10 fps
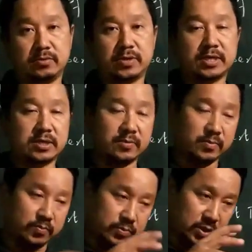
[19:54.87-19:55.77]
Okay,
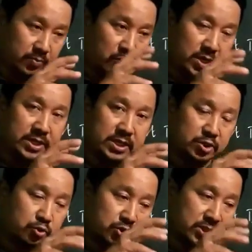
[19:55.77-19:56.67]
the pollen
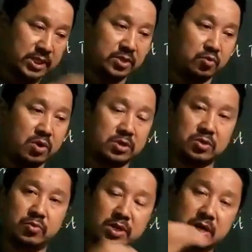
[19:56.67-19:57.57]
grains which are there in the
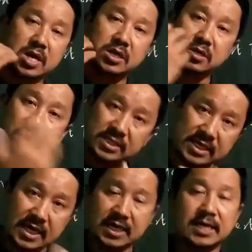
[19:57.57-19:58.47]
water were
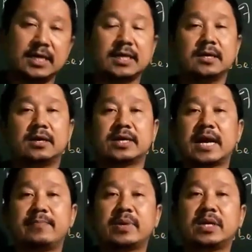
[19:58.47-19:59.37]
constantly or
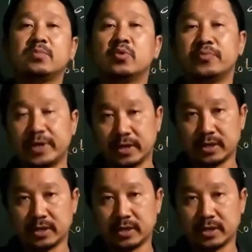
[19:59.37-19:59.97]
rapidly moving.